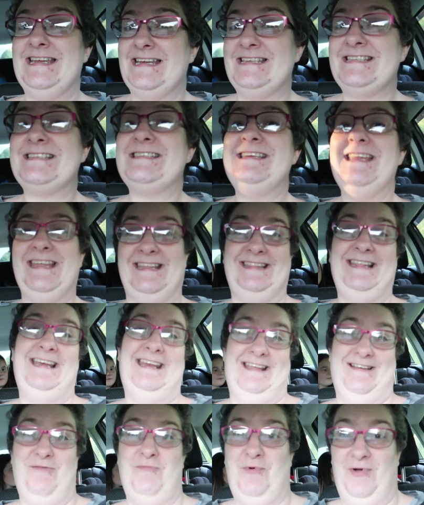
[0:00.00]
did sneak the
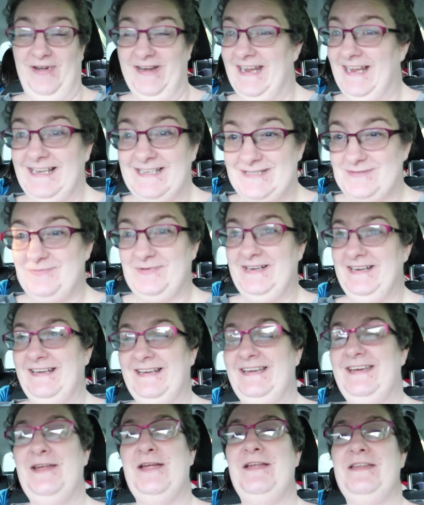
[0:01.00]
little one in
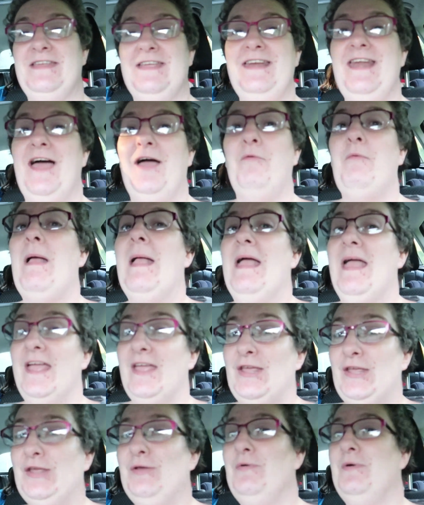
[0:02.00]
because you know,
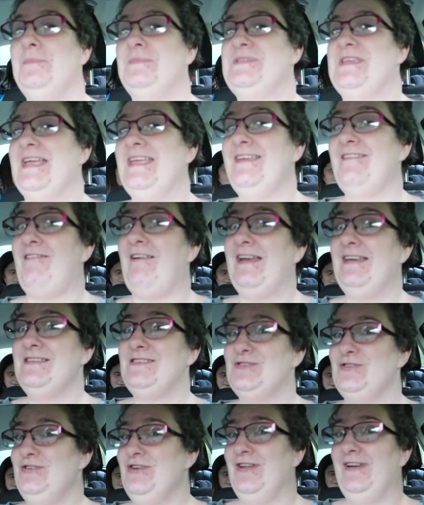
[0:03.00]
you upset your
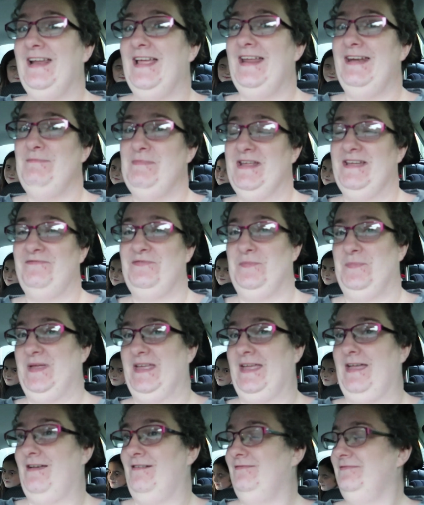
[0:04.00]
grandson not letting me have the
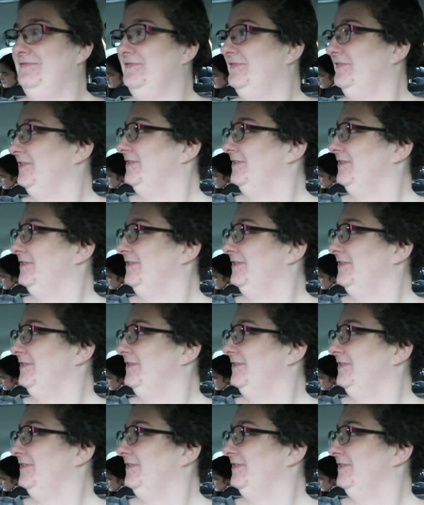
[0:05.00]
big elf.